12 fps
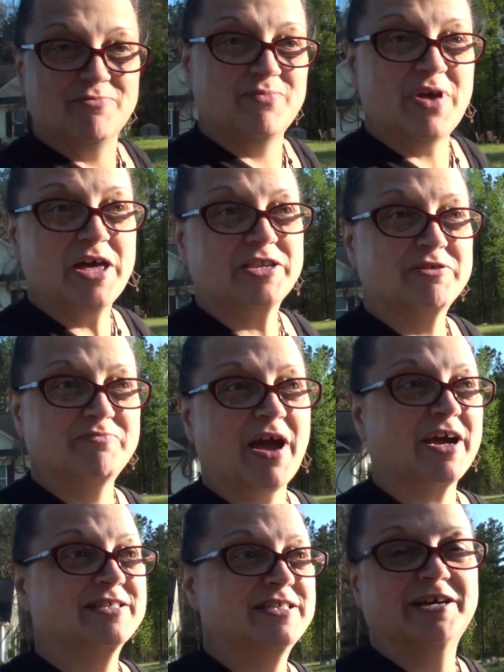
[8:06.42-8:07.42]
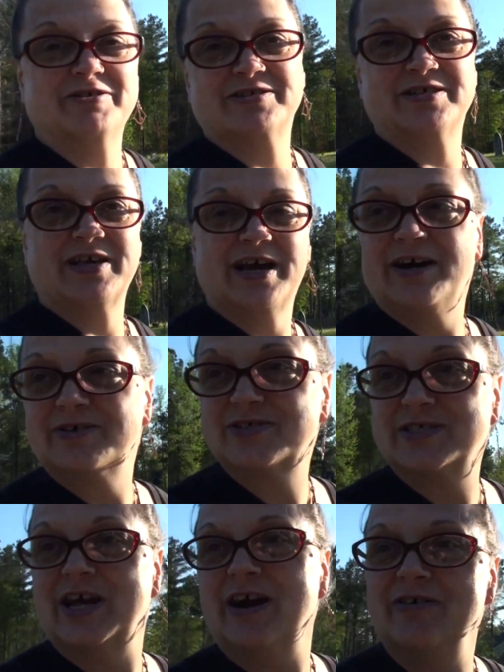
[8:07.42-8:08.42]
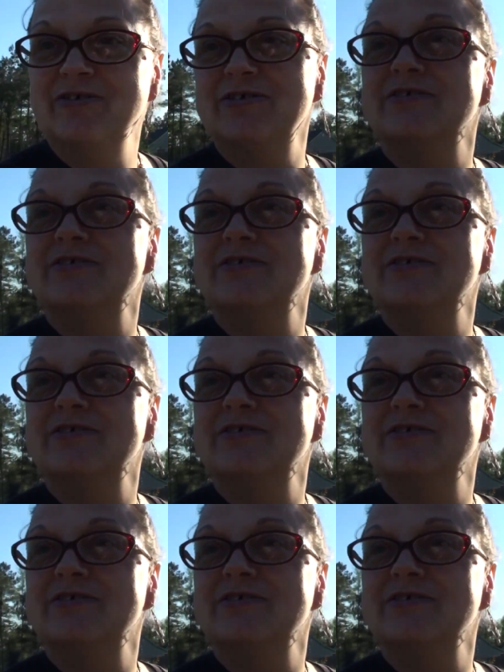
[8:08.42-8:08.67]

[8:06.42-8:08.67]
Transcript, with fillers: I'm heading back down to the house now.